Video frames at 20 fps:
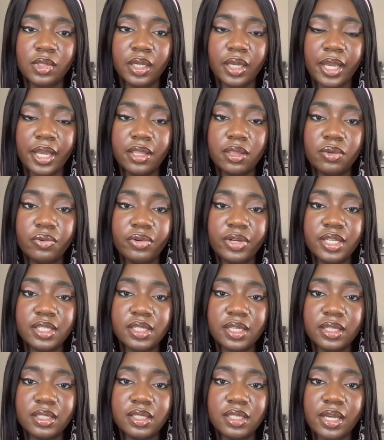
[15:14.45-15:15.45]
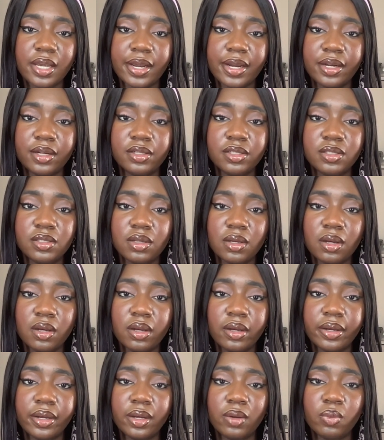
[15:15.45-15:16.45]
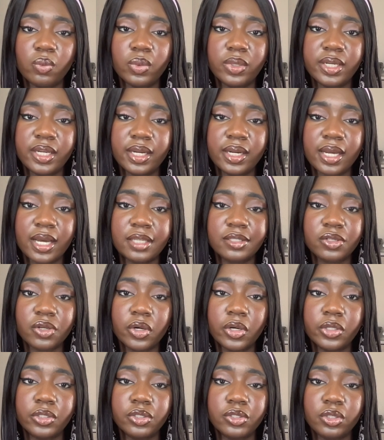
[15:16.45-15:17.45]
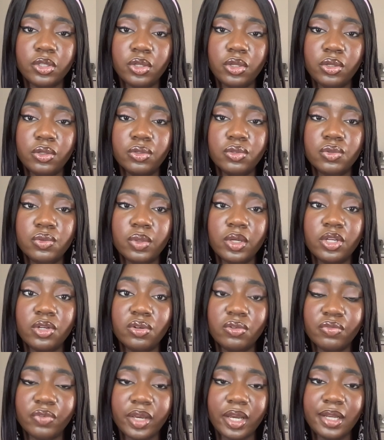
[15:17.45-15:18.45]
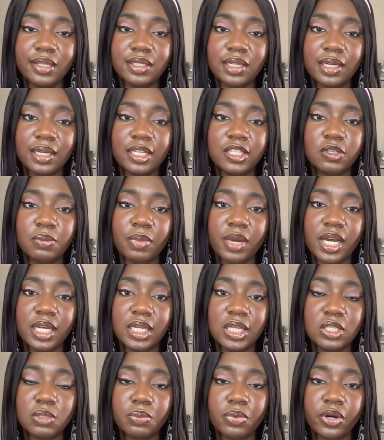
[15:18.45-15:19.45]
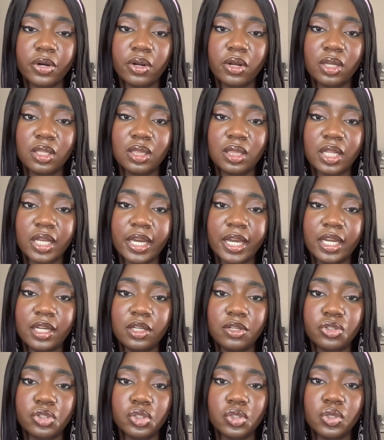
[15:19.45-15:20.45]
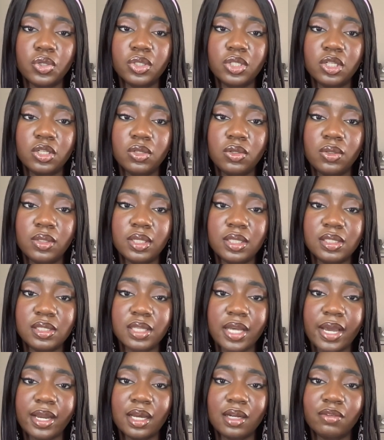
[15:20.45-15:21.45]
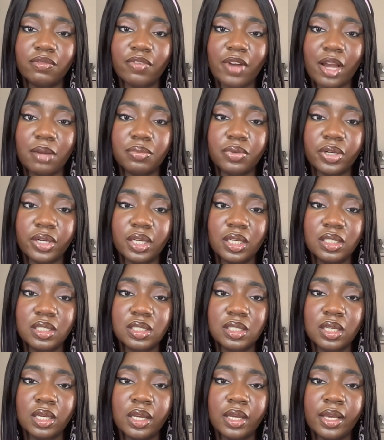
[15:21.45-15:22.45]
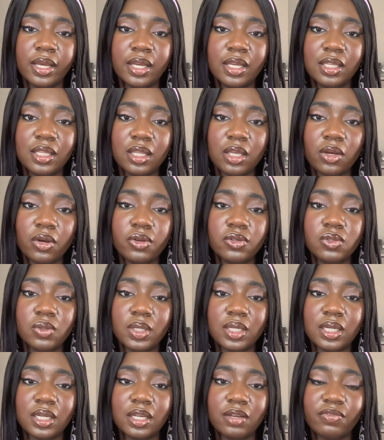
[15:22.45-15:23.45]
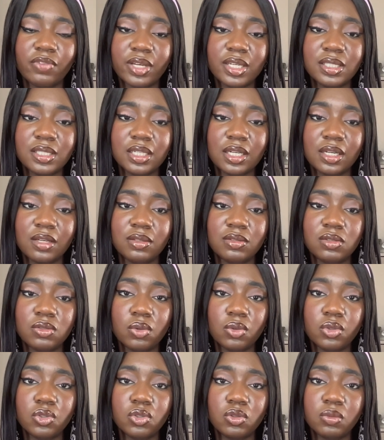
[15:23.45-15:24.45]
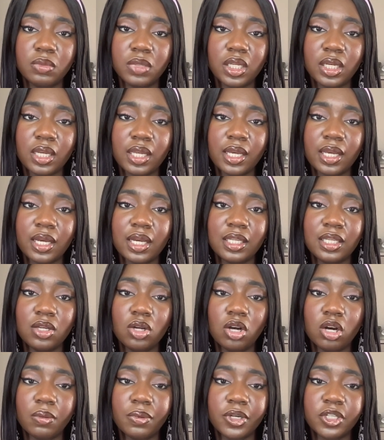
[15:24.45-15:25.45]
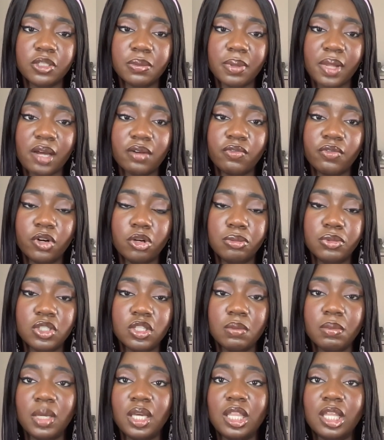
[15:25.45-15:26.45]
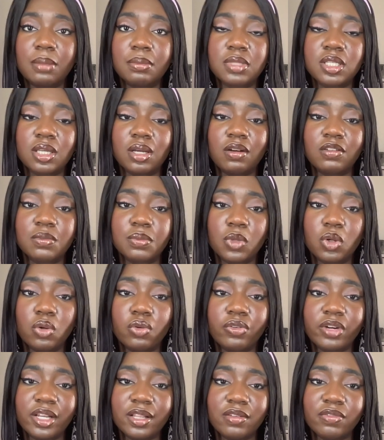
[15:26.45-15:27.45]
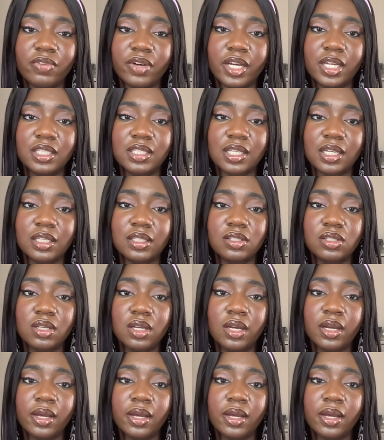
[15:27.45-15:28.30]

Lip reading: In the recent years, Wooden has continued to innovate and expand its product line, introducing new design and fabrics. They also invested in social media and e-commerce platforms to make themselves more relevant and